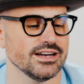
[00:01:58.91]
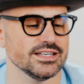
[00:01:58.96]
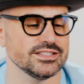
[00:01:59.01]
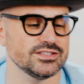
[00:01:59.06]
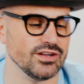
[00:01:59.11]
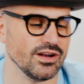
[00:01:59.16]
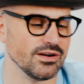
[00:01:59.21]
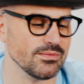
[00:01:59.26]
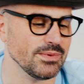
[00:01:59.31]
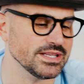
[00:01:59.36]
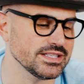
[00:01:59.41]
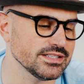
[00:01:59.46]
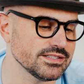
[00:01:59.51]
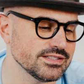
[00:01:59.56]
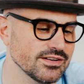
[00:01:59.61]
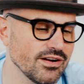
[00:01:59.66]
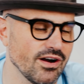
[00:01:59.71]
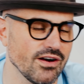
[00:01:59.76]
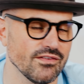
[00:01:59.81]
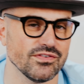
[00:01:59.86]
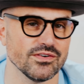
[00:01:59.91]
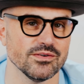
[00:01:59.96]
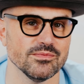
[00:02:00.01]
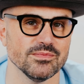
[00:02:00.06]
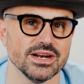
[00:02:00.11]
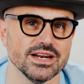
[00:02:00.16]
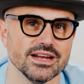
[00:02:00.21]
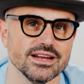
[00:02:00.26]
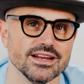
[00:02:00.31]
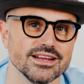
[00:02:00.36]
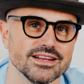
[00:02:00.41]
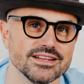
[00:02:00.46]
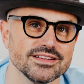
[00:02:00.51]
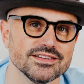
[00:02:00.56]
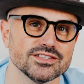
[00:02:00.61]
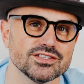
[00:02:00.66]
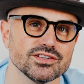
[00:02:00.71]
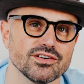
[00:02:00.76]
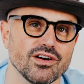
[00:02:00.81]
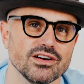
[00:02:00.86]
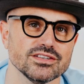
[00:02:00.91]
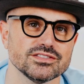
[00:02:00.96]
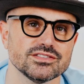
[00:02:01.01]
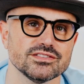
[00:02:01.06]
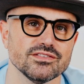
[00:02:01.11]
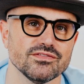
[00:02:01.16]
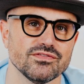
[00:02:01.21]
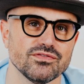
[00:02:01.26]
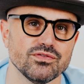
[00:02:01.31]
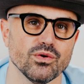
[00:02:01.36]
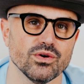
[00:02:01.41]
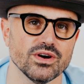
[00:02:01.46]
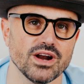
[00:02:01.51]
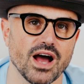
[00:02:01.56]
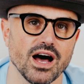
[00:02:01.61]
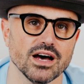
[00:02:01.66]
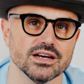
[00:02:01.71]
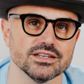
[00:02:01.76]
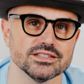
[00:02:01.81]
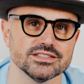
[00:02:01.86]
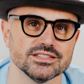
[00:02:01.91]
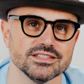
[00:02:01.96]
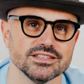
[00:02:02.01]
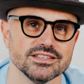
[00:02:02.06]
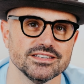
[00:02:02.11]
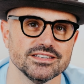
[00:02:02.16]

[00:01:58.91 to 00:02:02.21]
let's talk about the cigar for a minute. The cigar's $4.